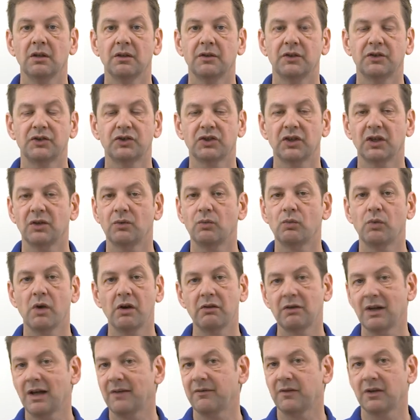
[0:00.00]
the chick
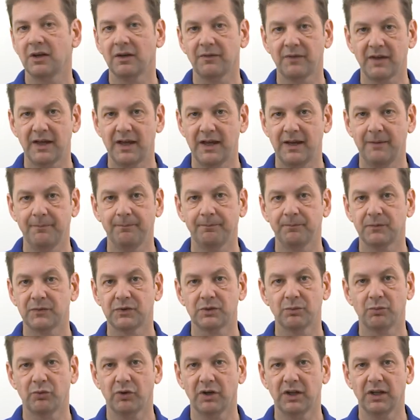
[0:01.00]
won't have enough air
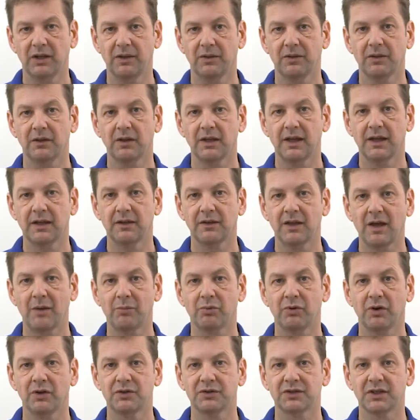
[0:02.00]
to breathe and that
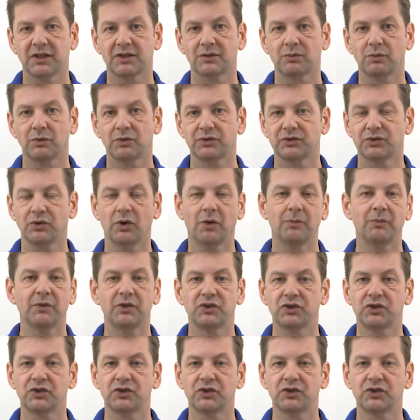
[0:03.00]
process will stop.